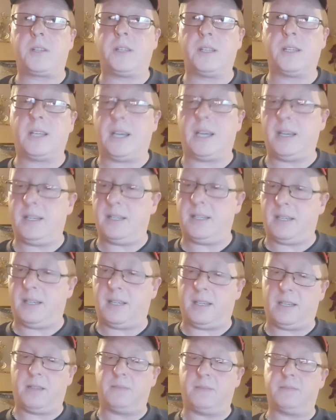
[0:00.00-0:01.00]
Yeah.
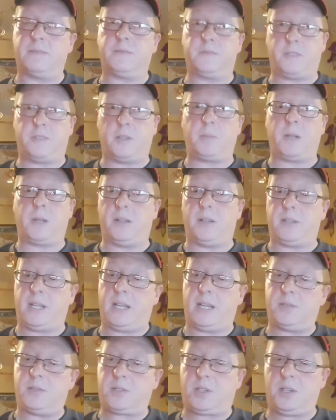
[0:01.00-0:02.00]
Fair play on
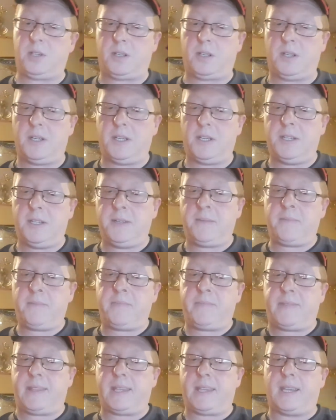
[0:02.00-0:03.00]
that. It was good.
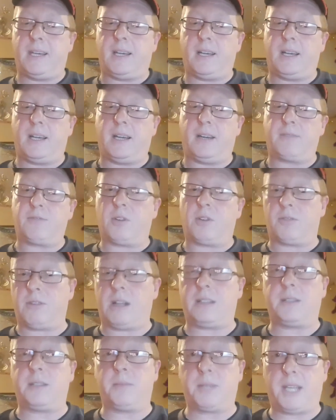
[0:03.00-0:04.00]
Roll
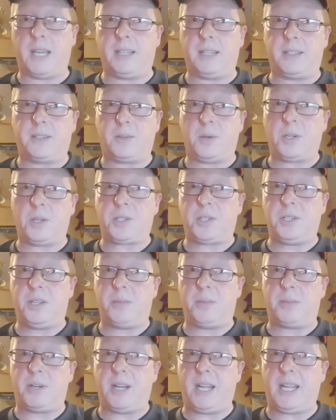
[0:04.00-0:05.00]
random again. Question
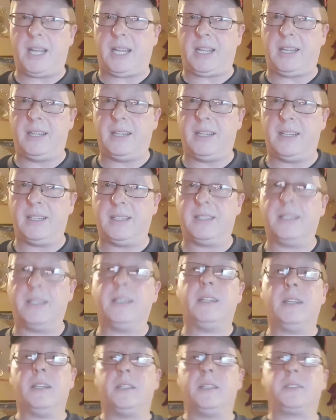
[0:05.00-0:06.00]
number 8.
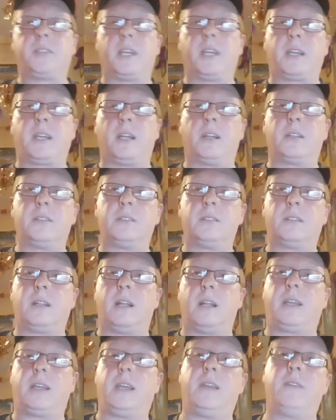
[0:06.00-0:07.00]
Take care,
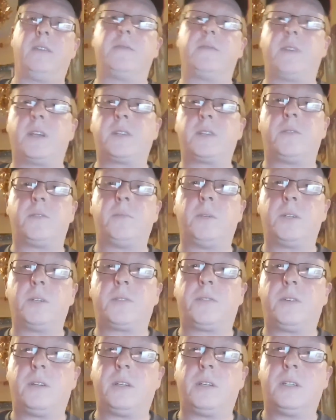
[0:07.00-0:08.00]
Cleggy. Thanks very much
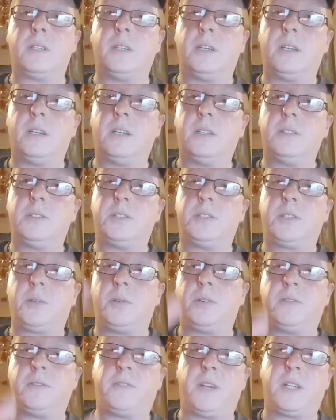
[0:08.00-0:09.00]
for
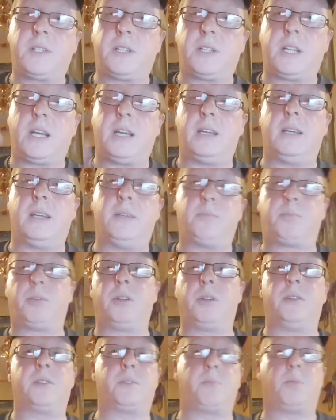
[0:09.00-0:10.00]
showing your face in that.
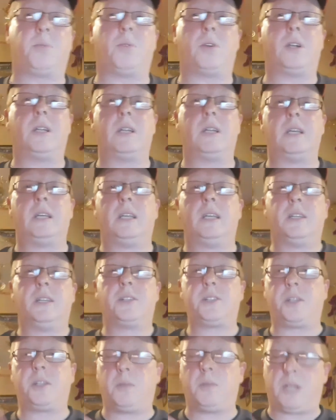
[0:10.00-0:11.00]
Brilliant support.
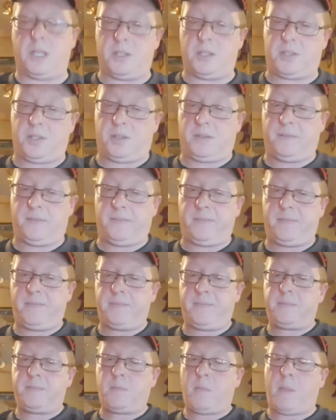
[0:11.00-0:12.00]
See you again soon.
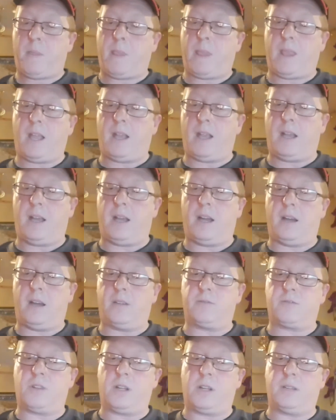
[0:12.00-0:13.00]

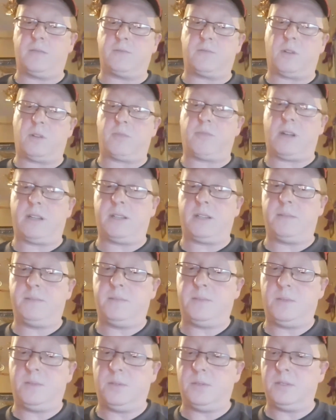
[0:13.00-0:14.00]
Rob
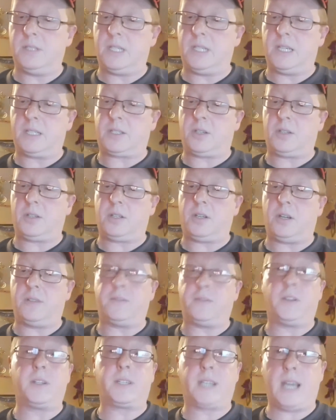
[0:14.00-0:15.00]
Random got the
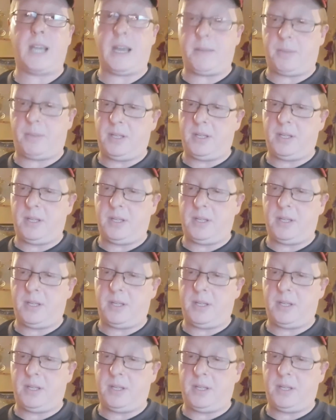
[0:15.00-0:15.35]
iPhone cap.